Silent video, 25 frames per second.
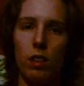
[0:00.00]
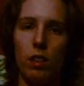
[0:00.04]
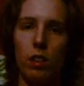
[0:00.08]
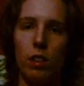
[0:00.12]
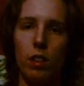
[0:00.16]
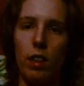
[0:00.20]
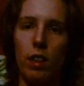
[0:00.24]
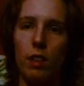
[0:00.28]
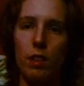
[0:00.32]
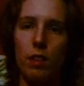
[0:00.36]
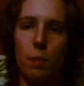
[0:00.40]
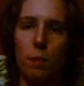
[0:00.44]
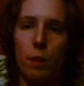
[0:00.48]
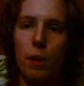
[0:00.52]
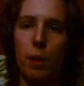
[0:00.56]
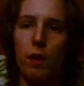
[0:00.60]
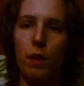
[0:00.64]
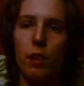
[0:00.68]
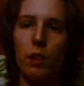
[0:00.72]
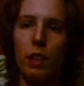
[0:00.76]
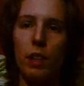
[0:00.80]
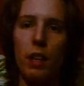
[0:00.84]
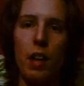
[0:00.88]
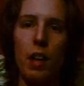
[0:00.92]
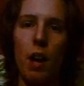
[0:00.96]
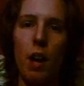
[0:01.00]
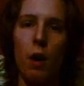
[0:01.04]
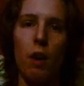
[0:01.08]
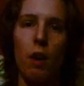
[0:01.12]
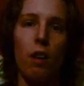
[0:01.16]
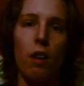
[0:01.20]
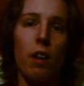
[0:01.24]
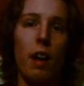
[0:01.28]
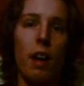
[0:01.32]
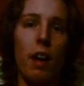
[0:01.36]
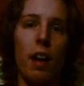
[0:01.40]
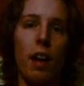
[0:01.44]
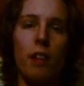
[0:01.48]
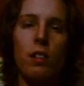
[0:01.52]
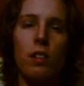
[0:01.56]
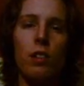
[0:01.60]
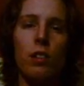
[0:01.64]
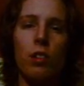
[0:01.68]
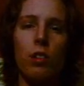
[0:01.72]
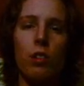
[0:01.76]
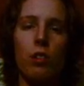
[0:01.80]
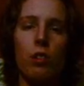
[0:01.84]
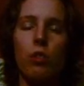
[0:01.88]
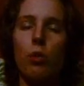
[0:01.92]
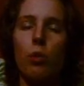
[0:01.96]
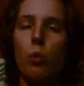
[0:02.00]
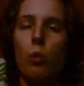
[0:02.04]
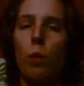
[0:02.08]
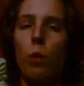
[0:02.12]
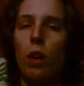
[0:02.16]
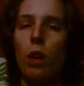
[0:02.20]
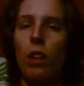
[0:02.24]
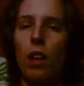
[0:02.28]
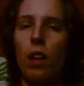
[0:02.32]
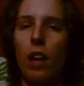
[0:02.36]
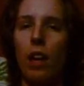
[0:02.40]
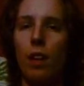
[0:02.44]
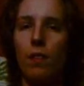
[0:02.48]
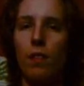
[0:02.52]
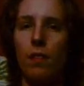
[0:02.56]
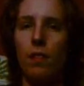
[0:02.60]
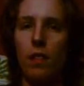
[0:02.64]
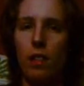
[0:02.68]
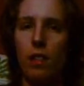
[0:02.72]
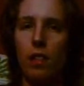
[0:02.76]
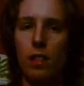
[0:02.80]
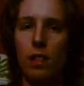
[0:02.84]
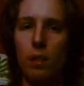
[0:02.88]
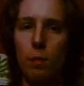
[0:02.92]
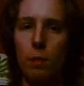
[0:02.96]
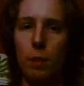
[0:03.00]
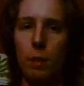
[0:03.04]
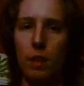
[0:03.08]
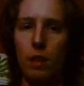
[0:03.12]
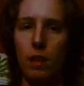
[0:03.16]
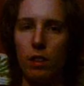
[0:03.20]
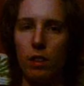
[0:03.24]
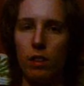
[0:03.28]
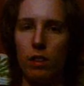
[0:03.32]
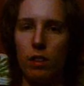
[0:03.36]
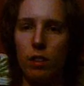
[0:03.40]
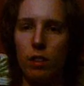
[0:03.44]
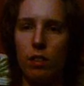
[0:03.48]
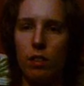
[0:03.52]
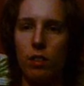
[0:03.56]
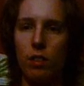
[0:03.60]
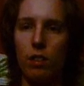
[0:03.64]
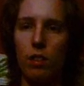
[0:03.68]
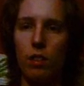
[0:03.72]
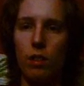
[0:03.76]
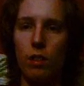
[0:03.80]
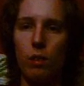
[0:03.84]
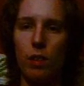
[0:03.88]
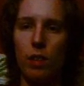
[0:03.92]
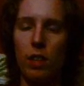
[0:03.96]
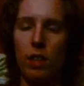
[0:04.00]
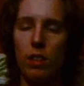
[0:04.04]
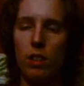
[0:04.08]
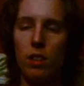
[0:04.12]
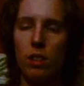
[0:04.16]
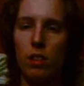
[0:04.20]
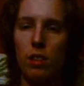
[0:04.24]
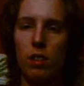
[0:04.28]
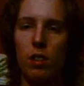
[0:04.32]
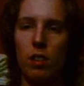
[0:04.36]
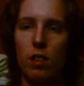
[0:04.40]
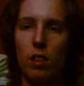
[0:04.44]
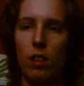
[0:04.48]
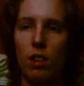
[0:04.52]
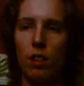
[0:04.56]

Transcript: that's apparently now our answer to what life is because, you know, that's